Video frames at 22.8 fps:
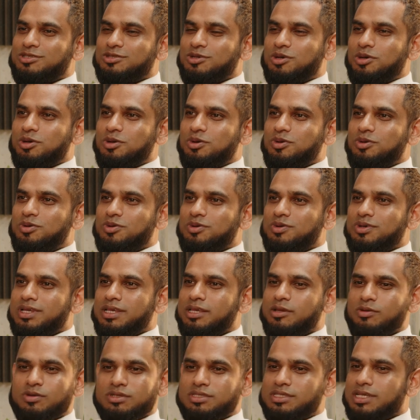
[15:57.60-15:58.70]
So
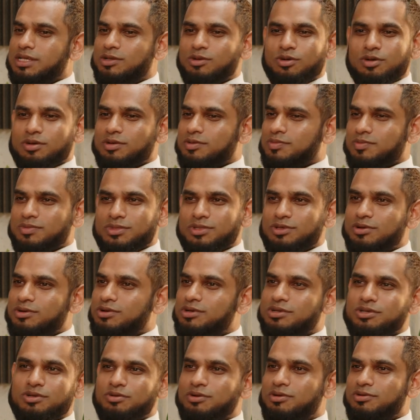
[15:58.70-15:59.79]
he would say, "Look, you're
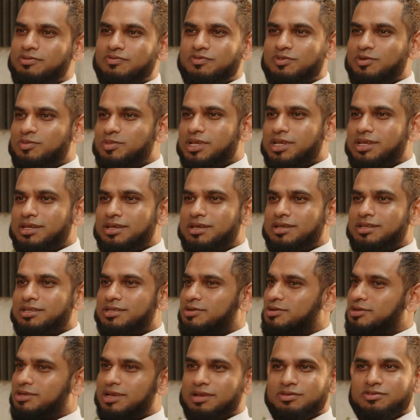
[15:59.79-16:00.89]
on your own from here,
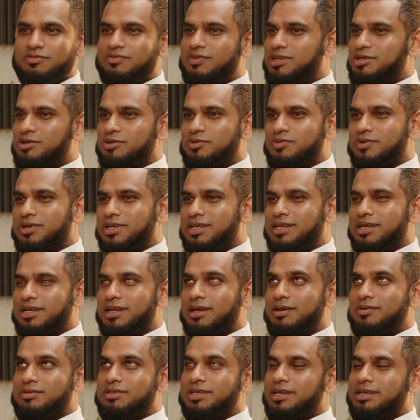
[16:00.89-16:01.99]
so you have to find your way."
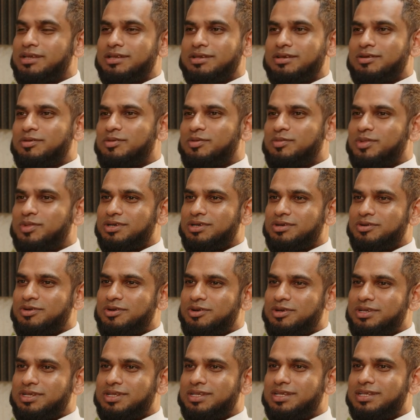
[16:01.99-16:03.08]
And I was like, my
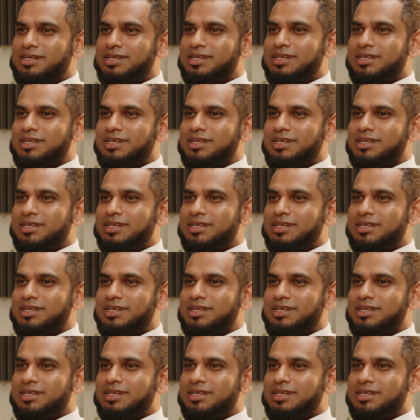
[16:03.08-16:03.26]
god."